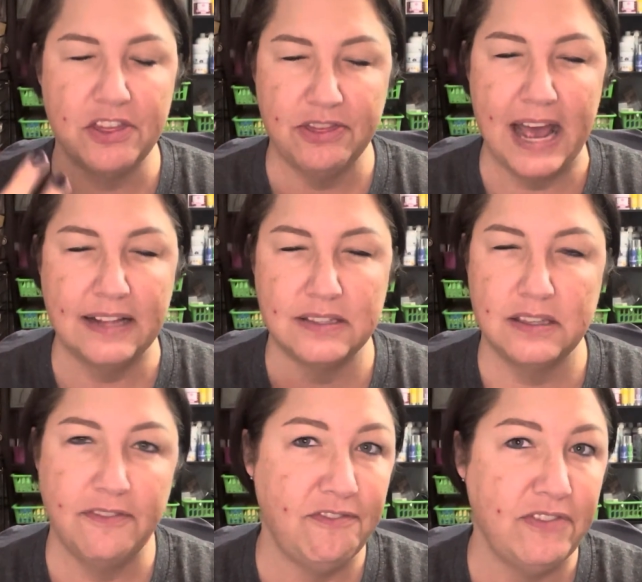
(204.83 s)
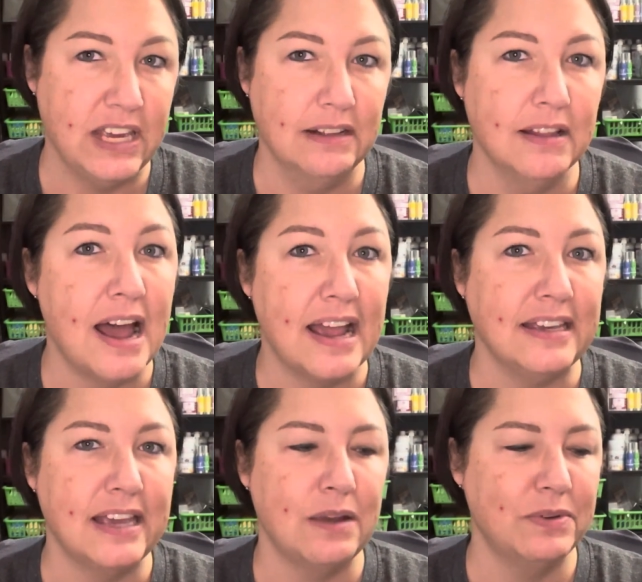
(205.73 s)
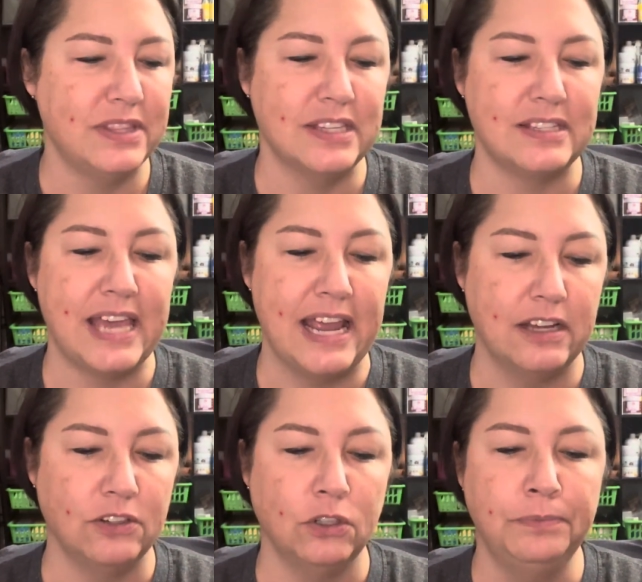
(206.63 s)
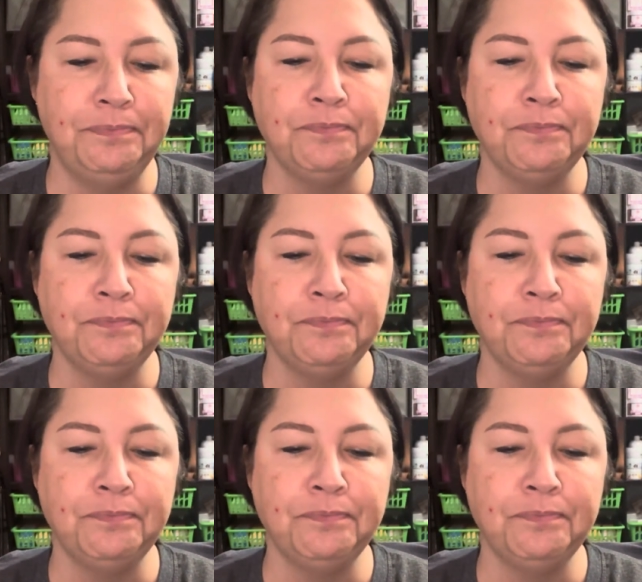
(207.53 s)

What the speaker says: That's the feel I get with this candle.